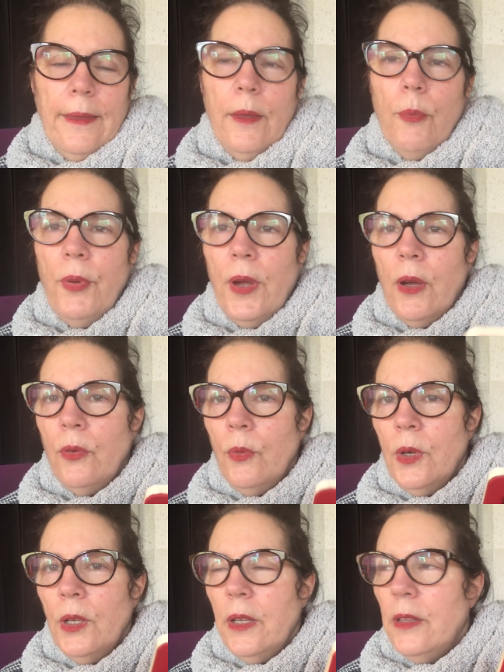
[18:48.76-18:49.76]
the brown
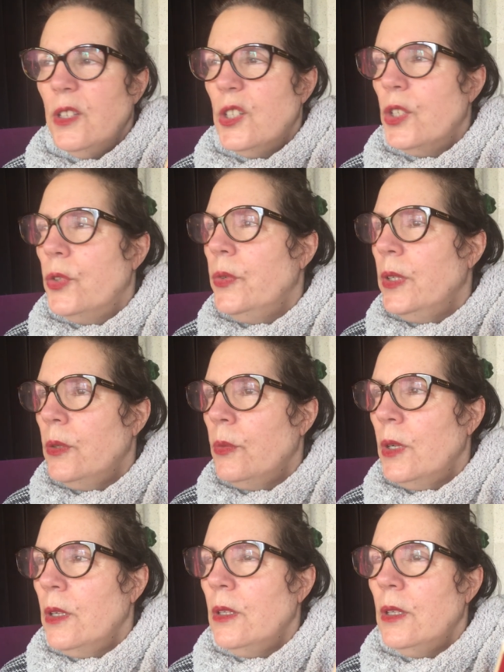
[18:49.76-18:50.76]
one, and there's a green
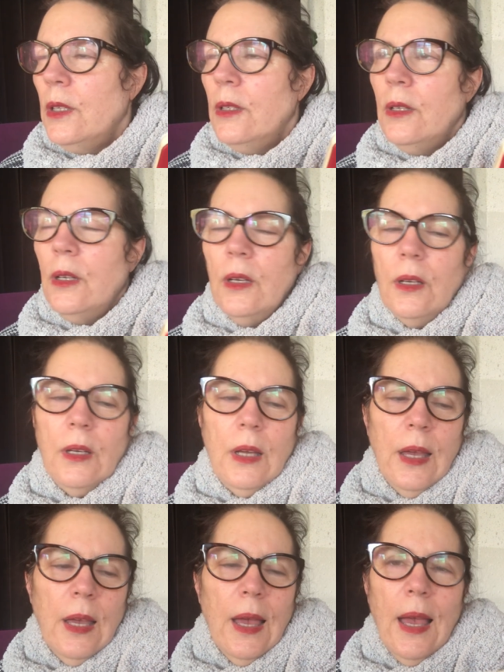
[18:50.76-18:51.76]
one, and
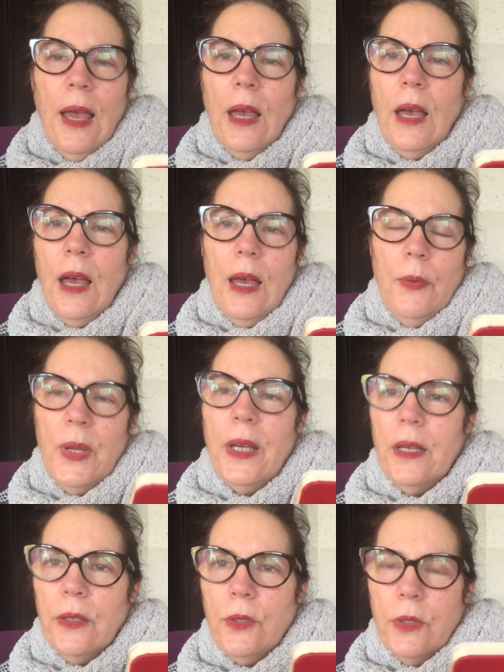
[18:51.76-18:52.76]
when I
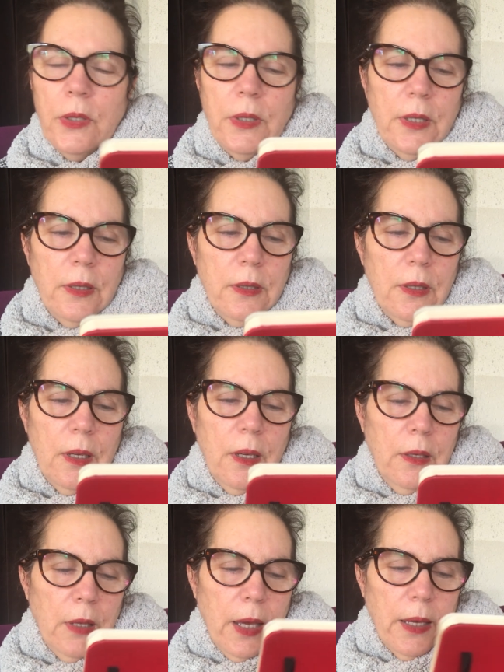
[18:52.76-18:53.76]
get to the States,
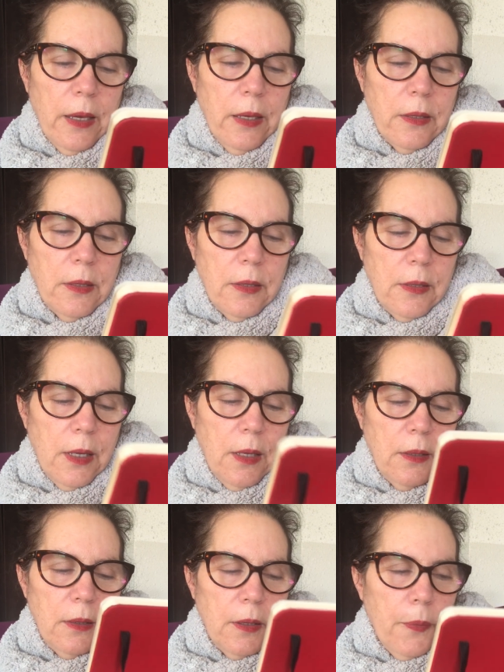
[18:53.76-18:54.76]
I guess
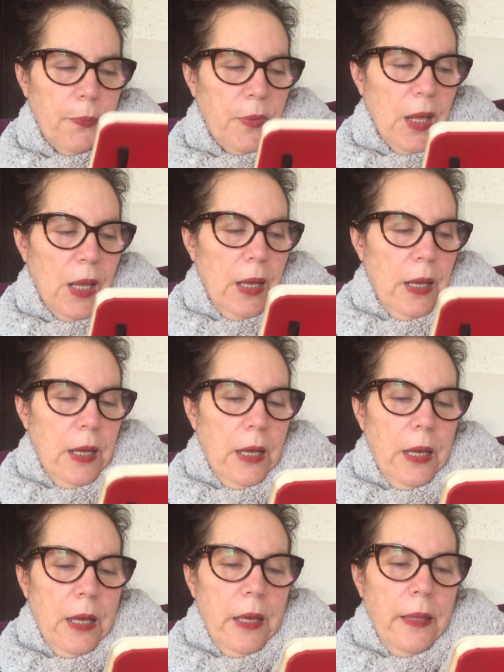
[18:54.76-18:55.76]
that's...
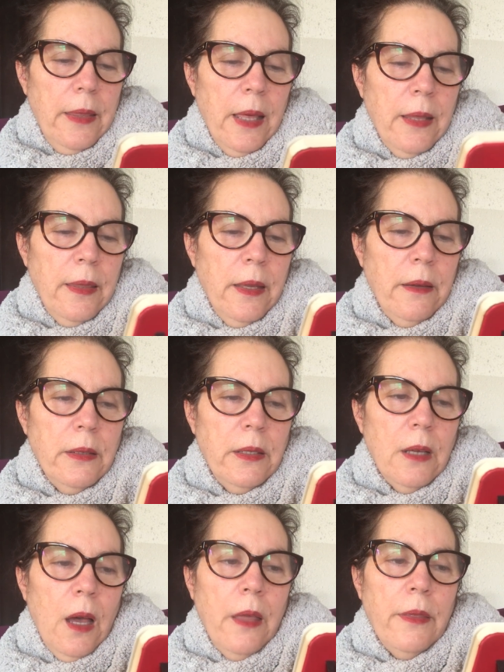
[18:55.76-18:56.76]
Then there's
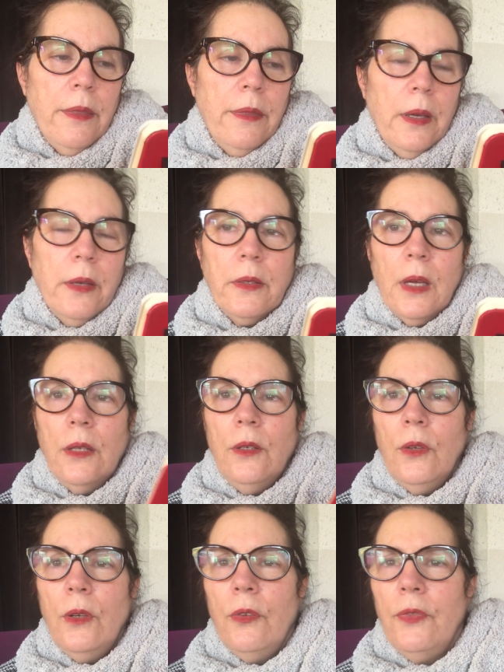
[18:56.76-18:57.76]
other things. I
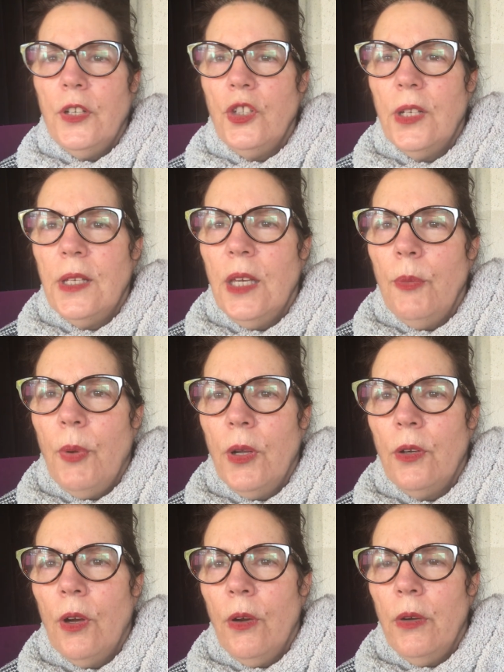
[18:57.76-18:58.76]
don't know if I should keep on
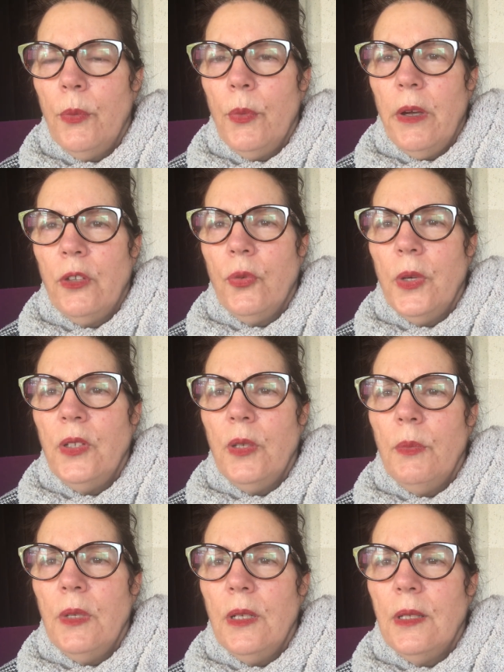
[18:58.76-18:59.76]
going. We're at 20
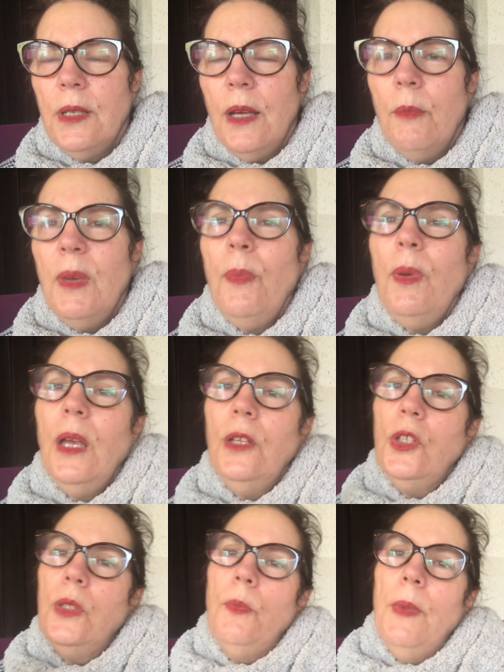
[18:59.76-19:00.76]
minutes now. Maybe I
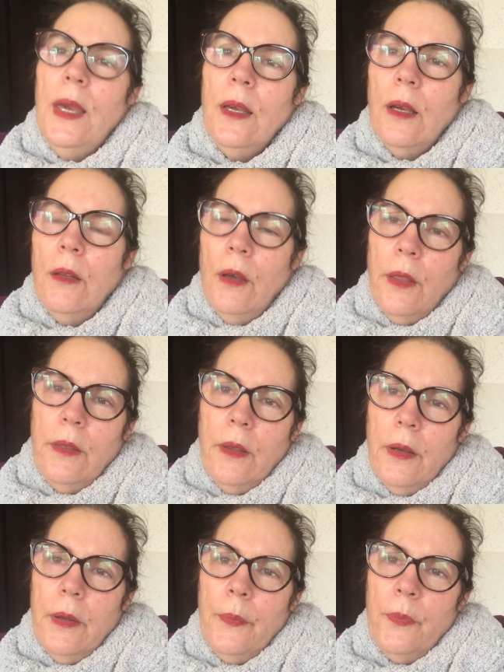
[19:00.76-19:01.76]
just make another